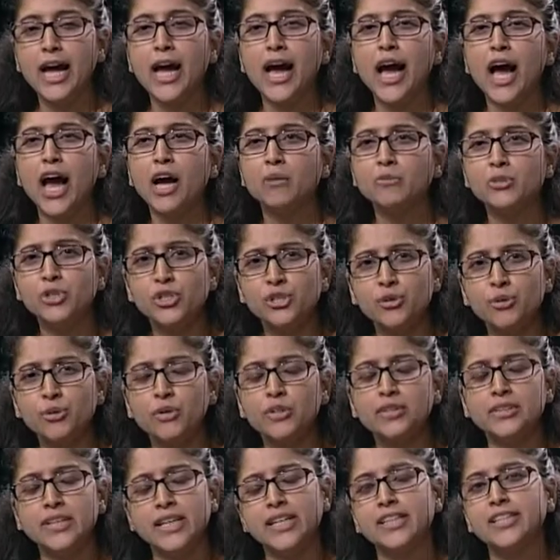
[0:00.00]
I'm sure
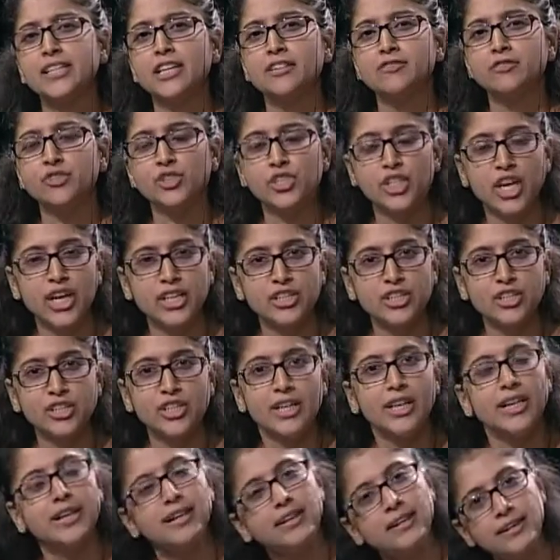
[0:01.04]
things have changed.
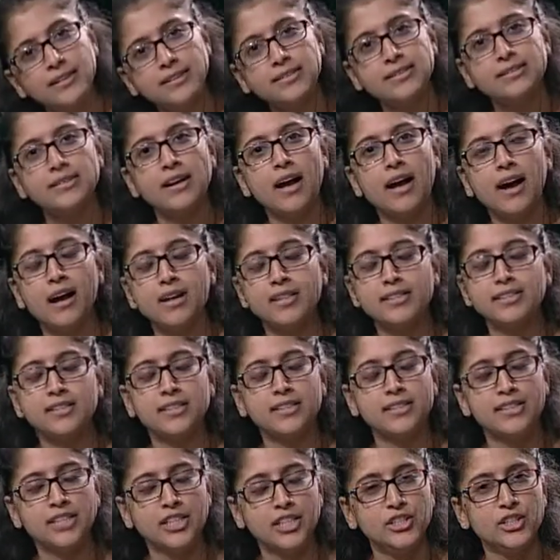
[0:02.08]
Let's ask our
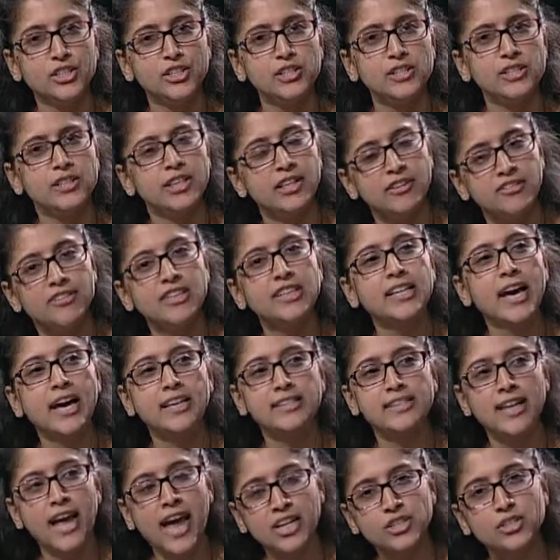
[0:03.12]
teachers if it
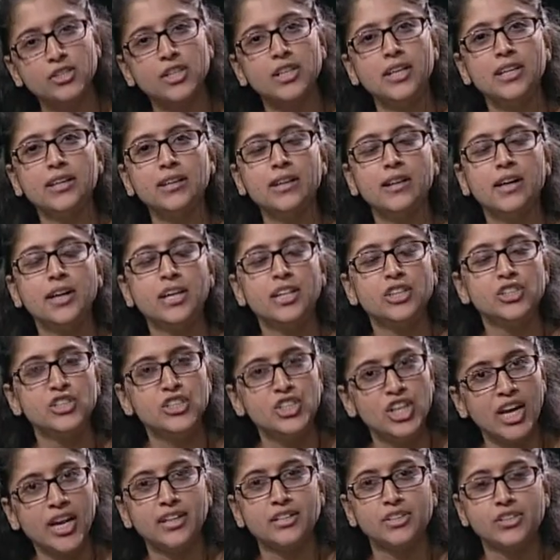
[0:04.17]
has actually
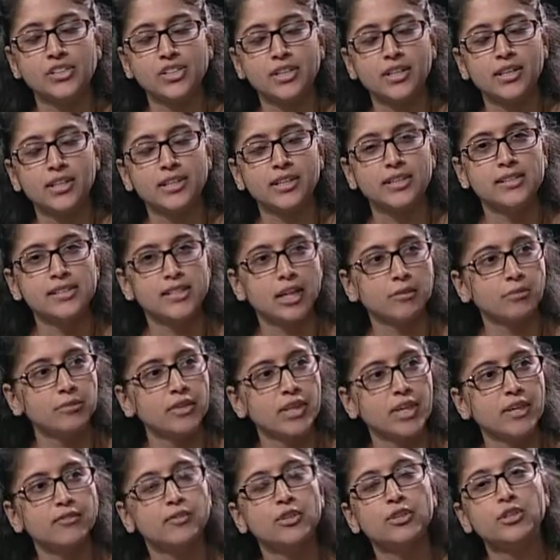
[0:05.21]
changed
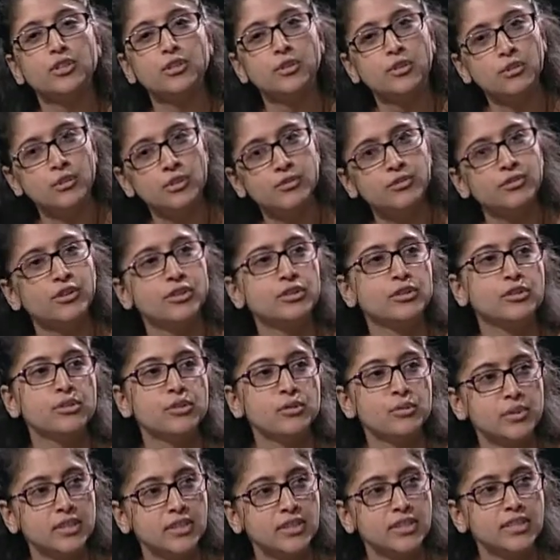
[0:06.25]
something for the good for the
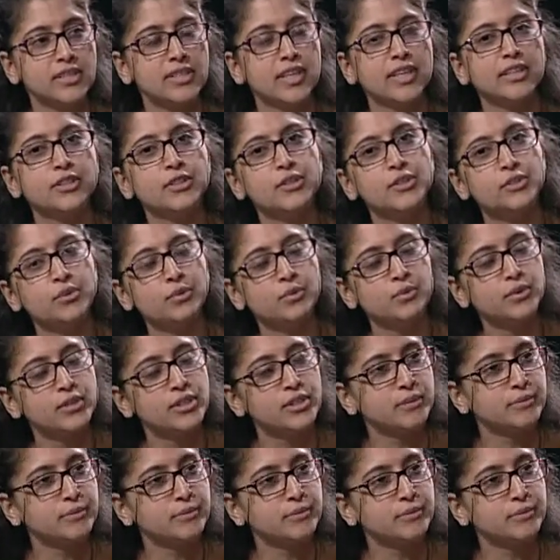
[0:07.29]
students in the schools.